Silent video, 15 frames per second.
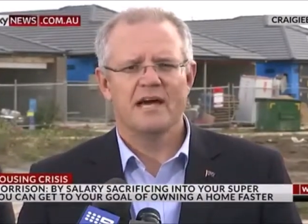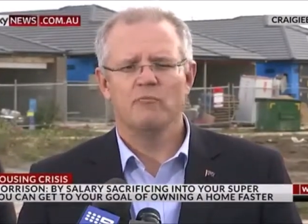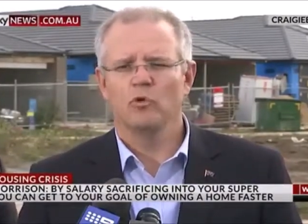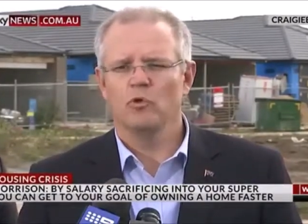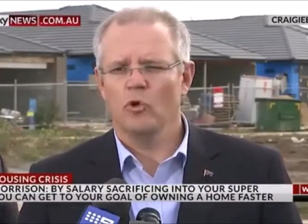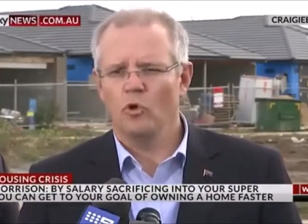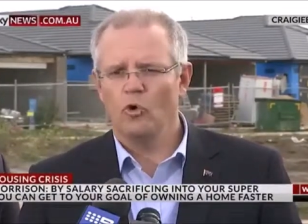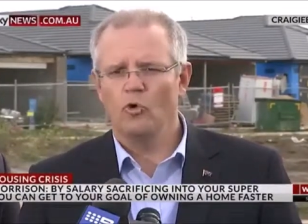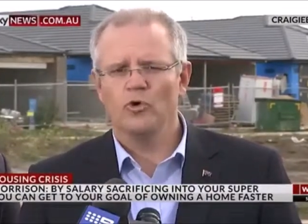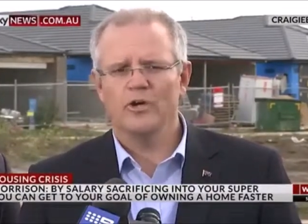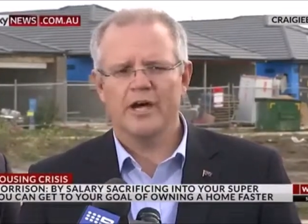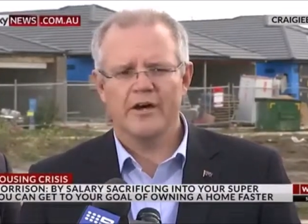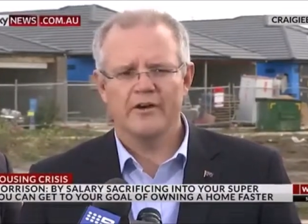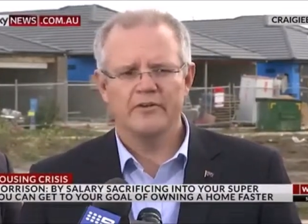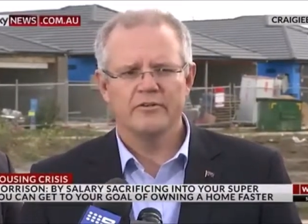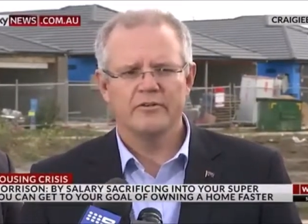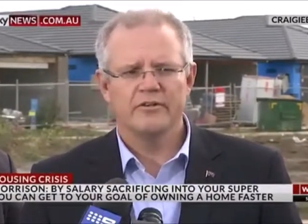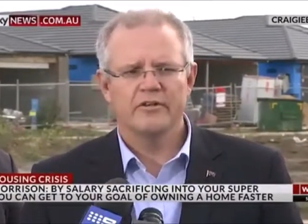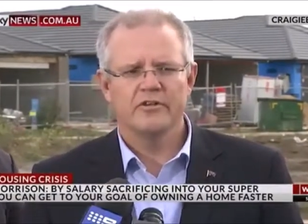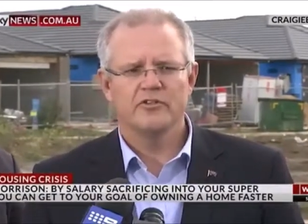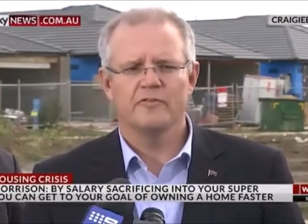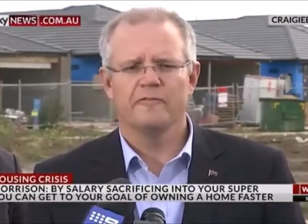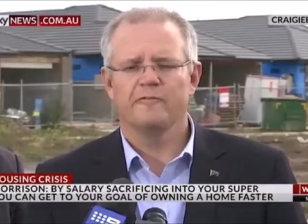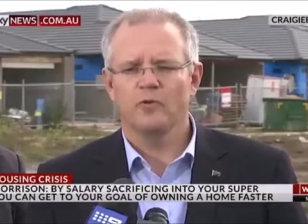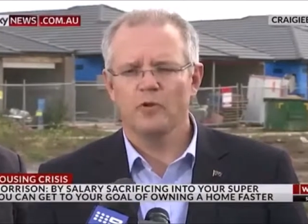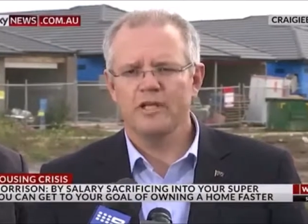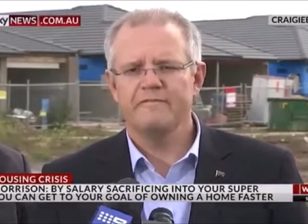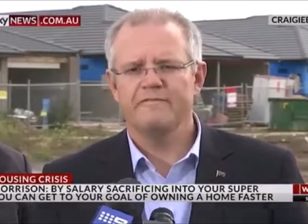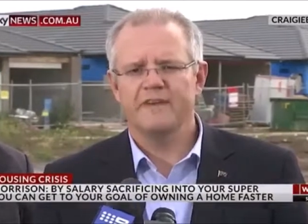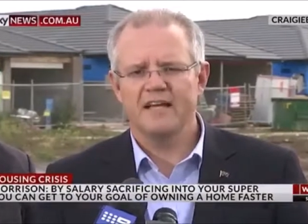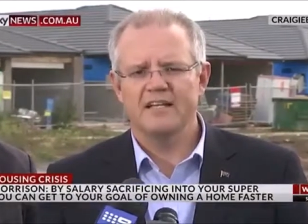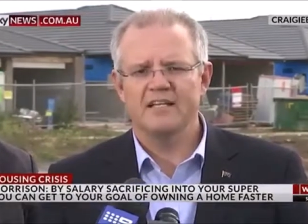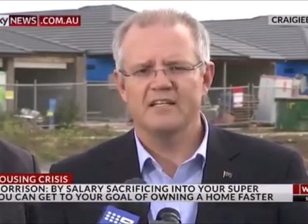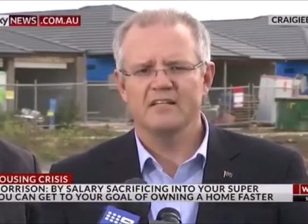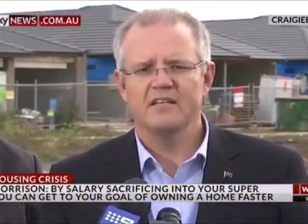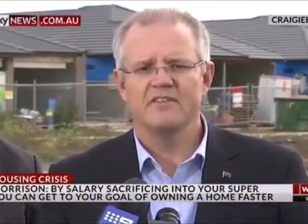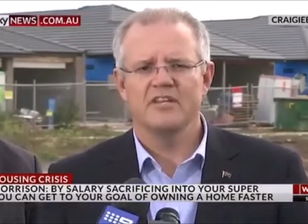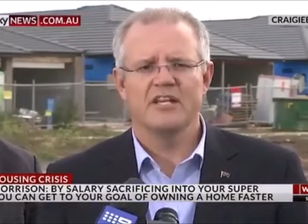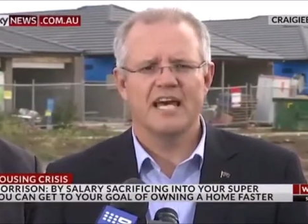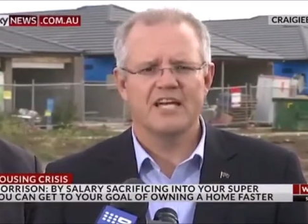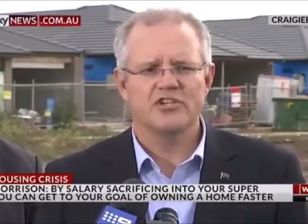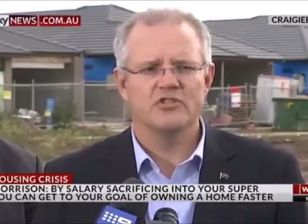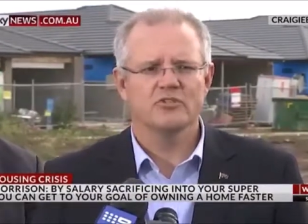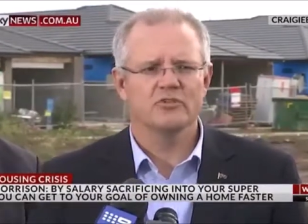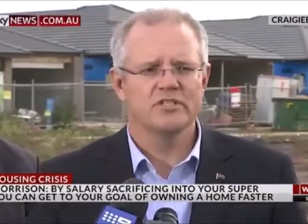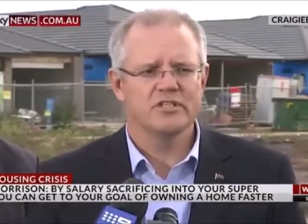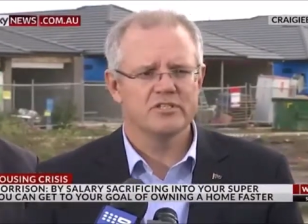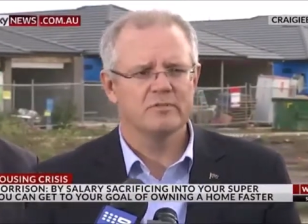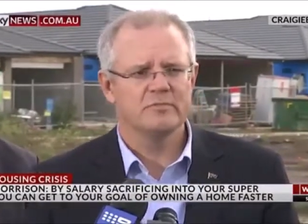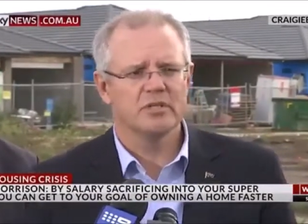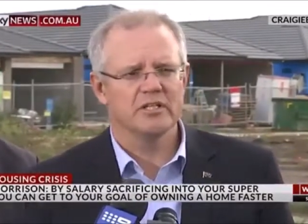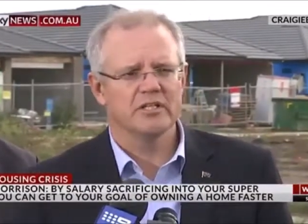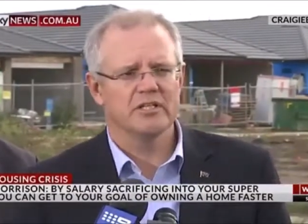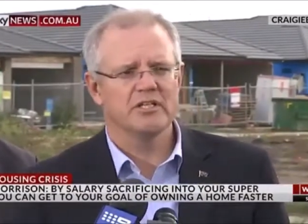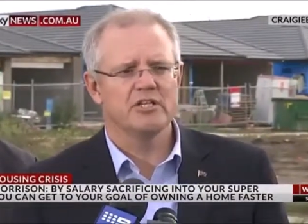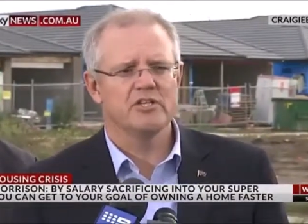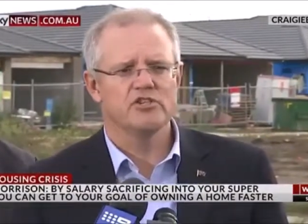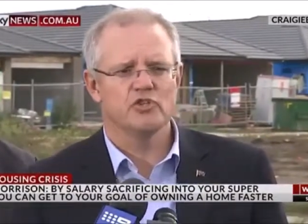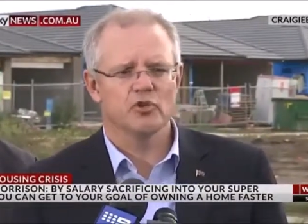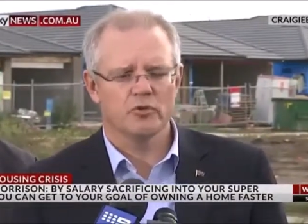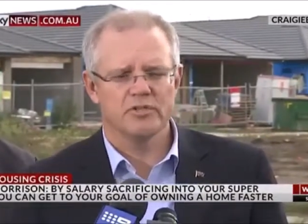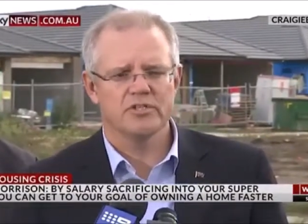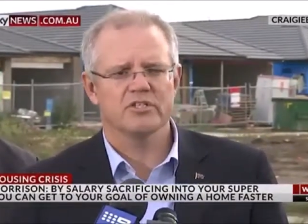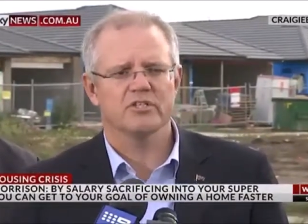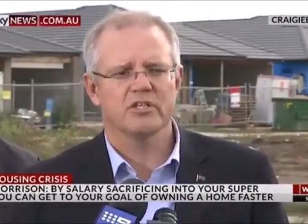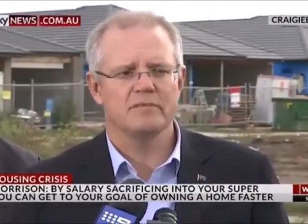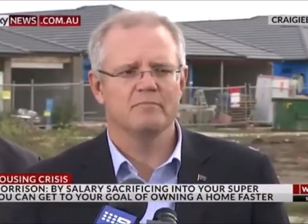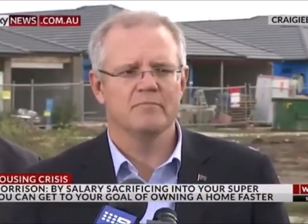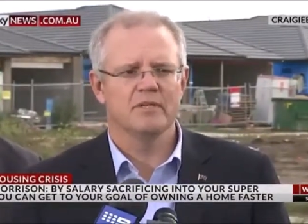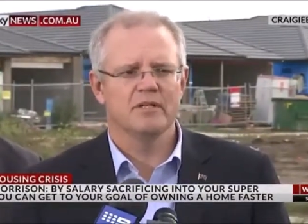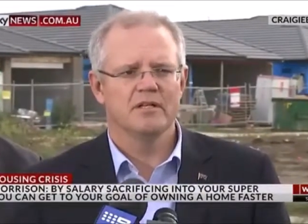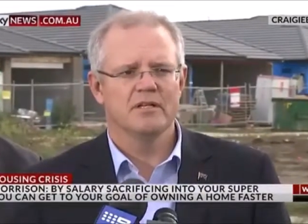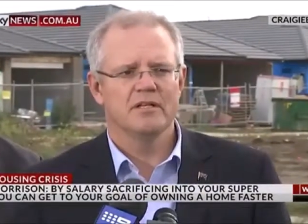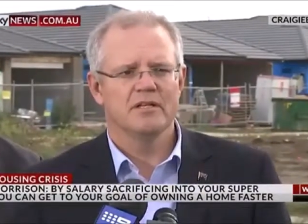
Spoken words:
that will all go to fully funding the National Disability Insurance Scheme.